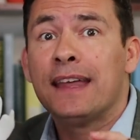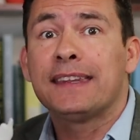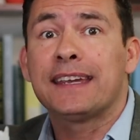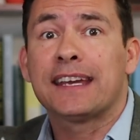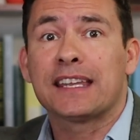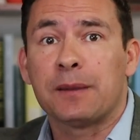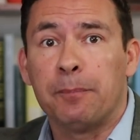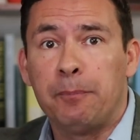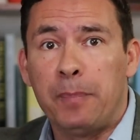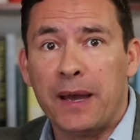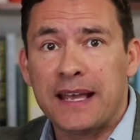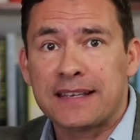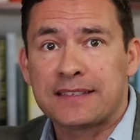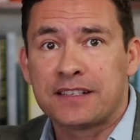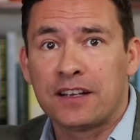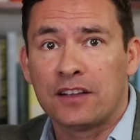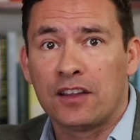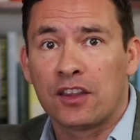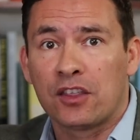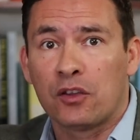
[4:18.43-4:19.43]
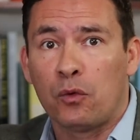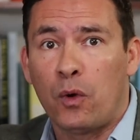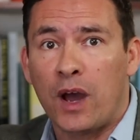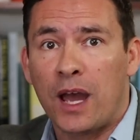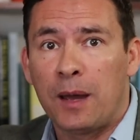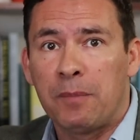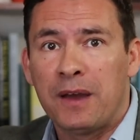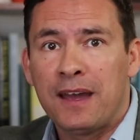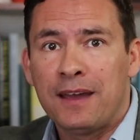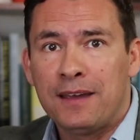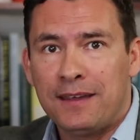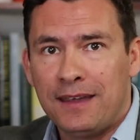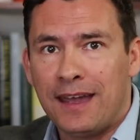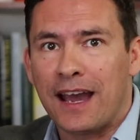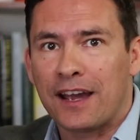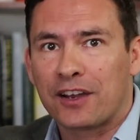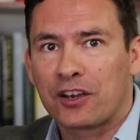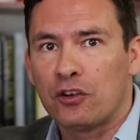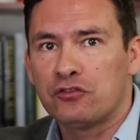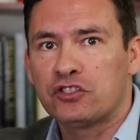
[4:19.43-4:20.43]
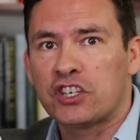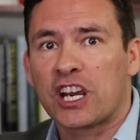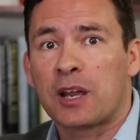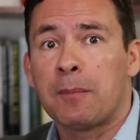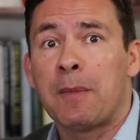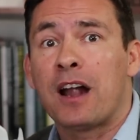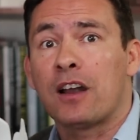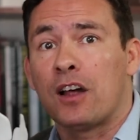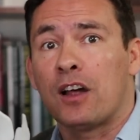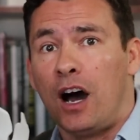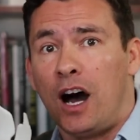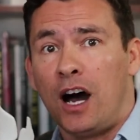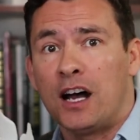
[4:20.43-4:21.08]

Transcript: to get the best deal on the web. Yeah, go check them out.